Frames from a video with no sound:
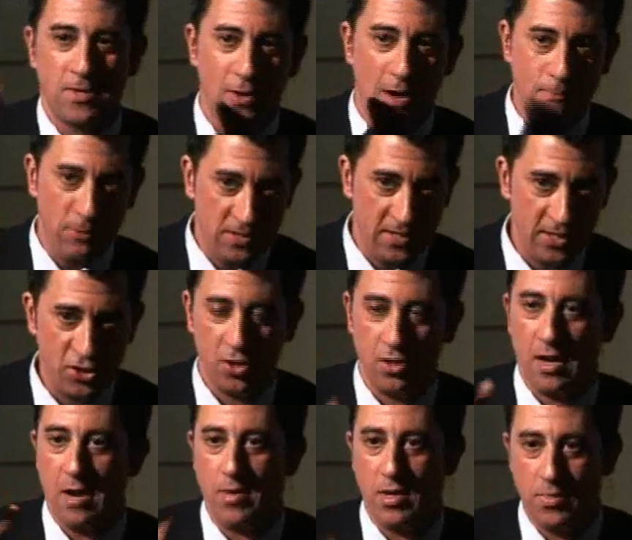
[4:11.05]
I
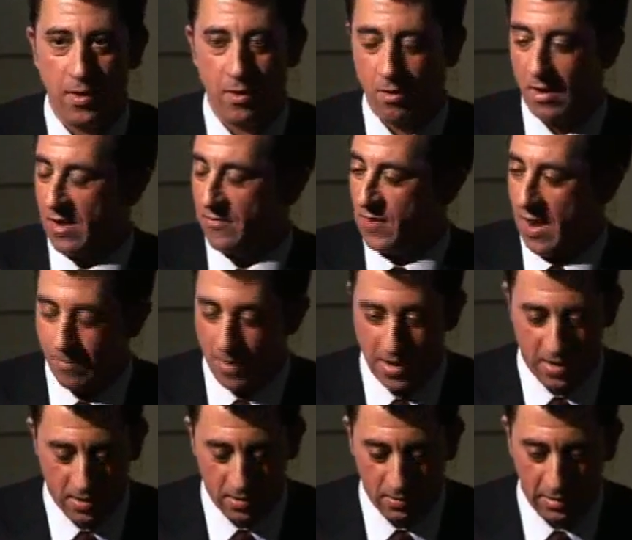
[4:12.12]
petition, I'm in there, and I've got
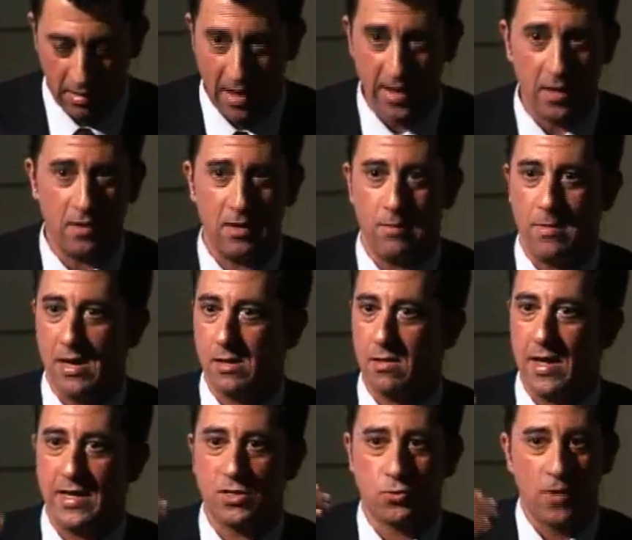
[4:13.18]
my client, and my
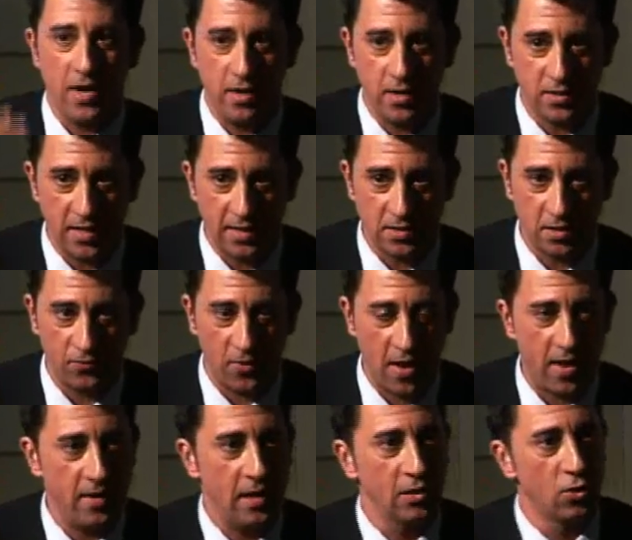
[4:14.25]
client's ready to
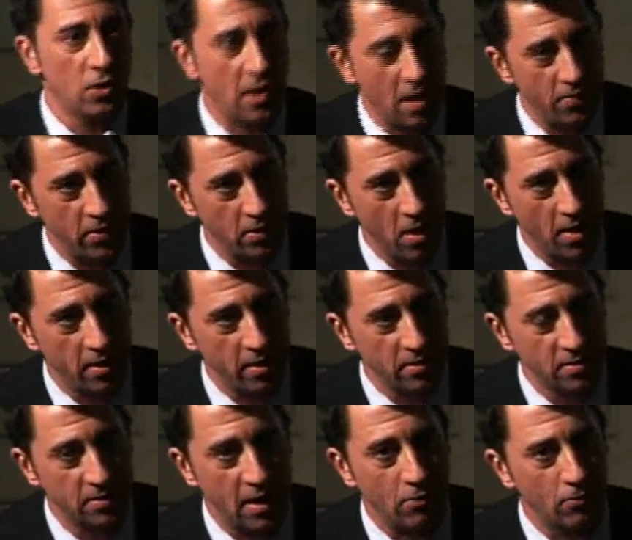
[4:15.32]
testify, and I look out in the
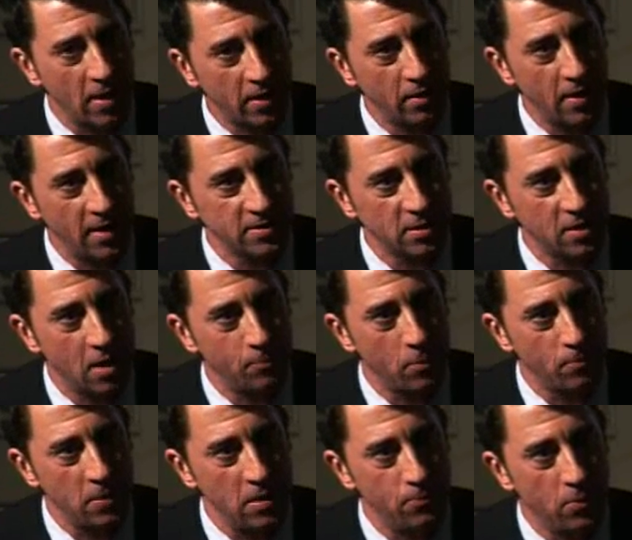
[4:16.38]
audience, and I recognize a couple
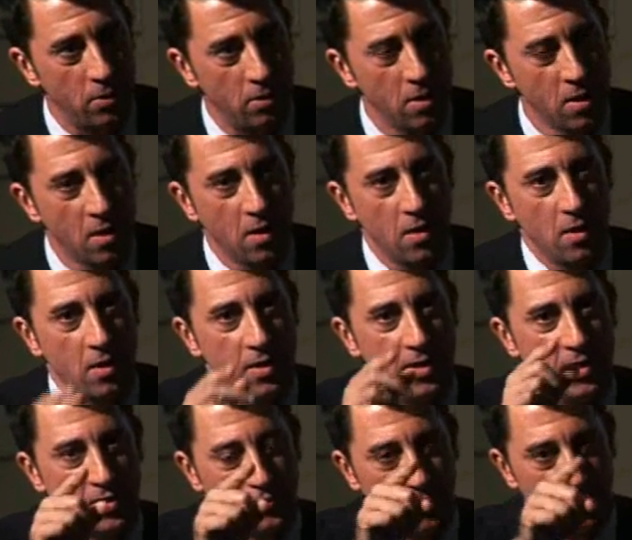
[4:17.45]
people.
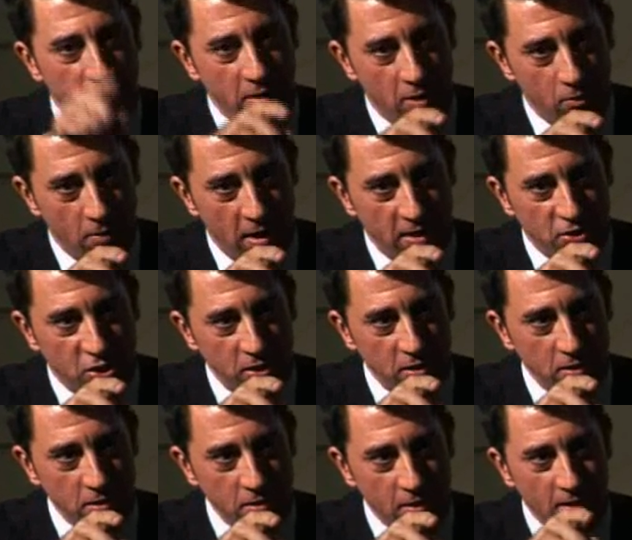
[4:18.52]
He's from the
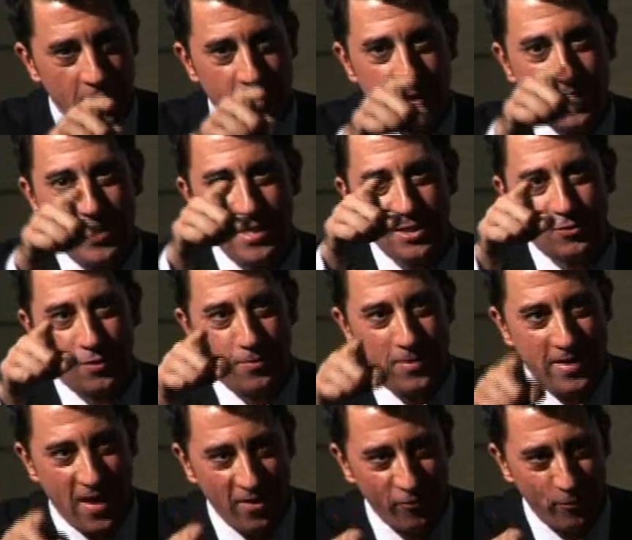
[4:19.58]
OIG, he's from
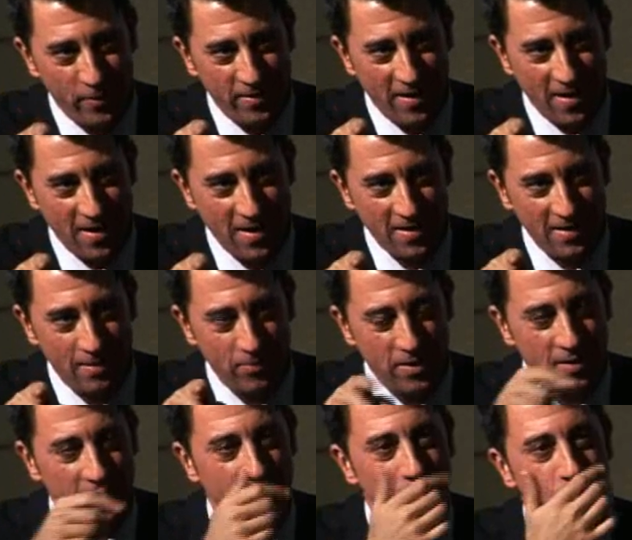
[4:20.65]
the FBI, and I'm
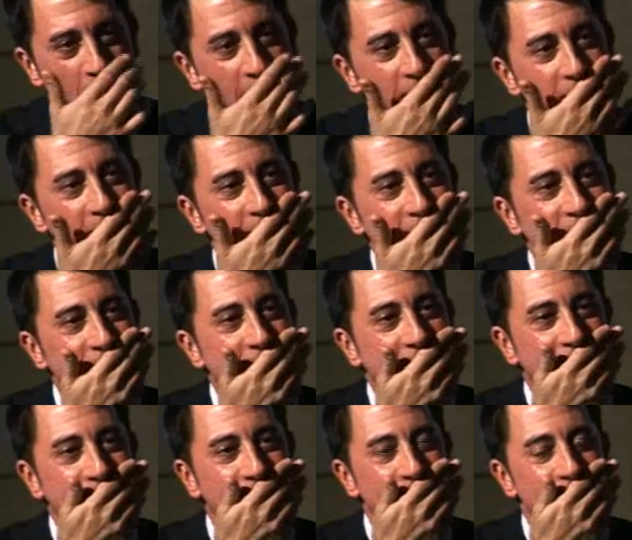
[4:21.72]
thinking, wait a
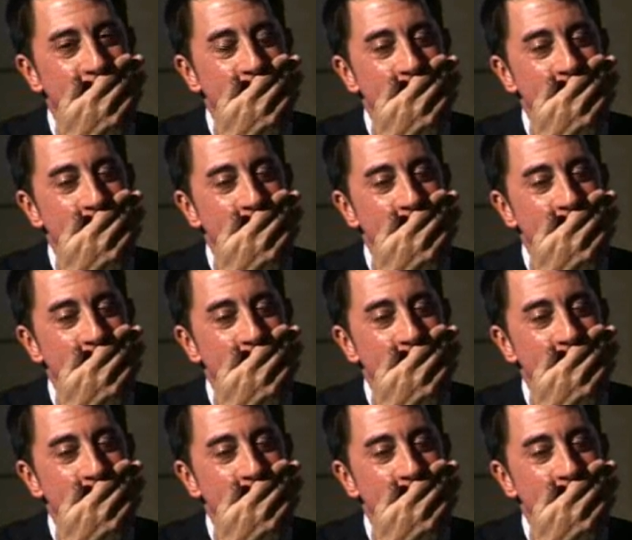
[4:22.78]
second.